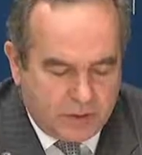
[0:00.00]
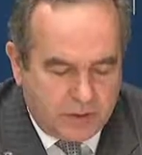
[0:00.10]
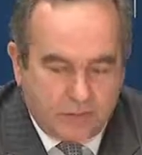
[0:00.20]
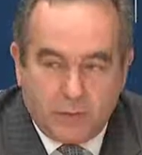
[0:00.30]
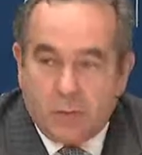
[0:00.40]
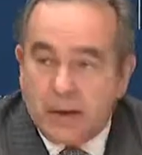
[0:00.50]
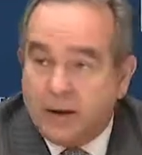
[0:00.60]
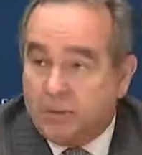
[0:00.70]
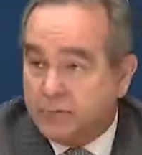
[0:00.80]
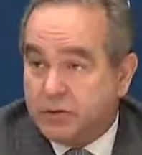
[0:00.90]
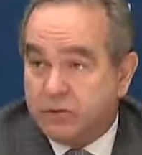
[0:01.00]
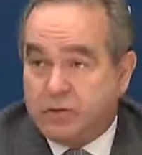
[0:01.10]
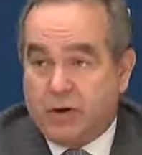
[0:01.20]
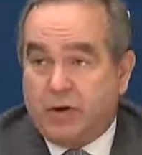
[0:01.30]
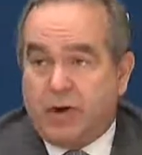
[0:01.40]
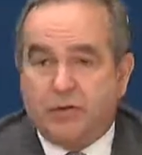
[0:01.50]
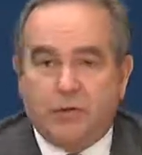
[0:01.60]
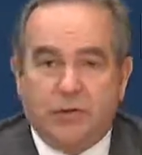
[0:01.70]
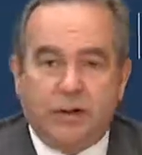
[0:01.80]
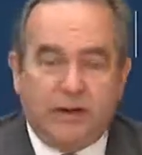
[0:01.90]
And for me, I'm just very
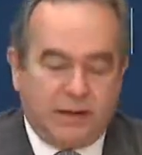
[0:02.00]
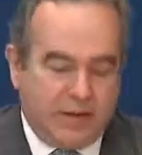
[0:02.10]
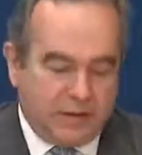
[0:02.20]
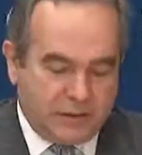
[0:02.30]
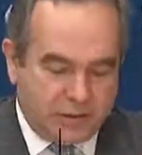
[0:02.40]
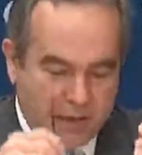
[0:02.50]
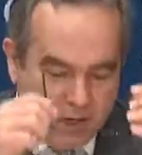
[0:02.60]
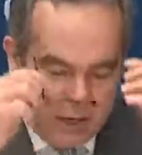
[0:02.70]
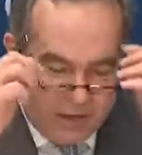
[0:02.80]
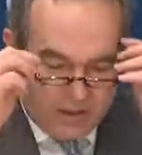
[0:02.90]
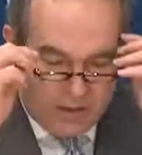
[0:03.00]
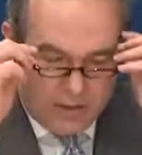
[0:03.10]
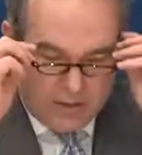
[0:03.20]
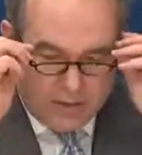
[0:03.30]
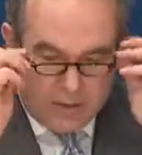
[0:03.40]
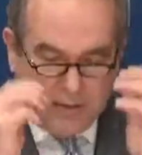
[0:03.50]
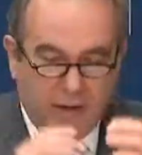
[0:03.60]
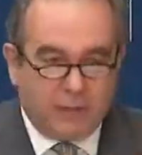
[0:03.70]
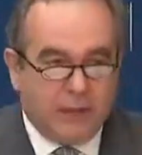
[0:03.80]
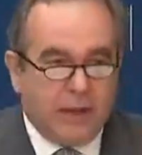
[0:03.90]
grateful. And I, I just, the uh,
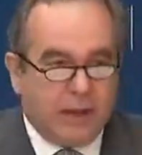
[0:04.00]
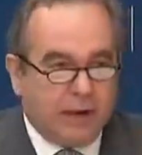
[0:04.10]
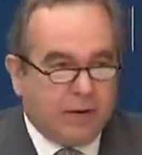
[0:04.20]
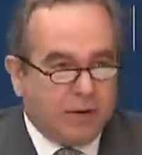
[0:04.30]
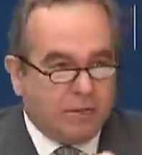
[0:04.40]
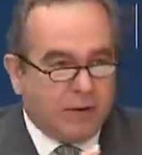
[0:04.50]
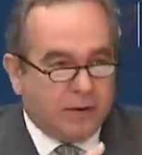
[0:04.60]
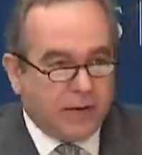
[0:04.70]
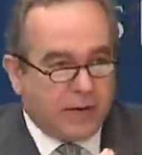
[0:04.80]
every day or every other day,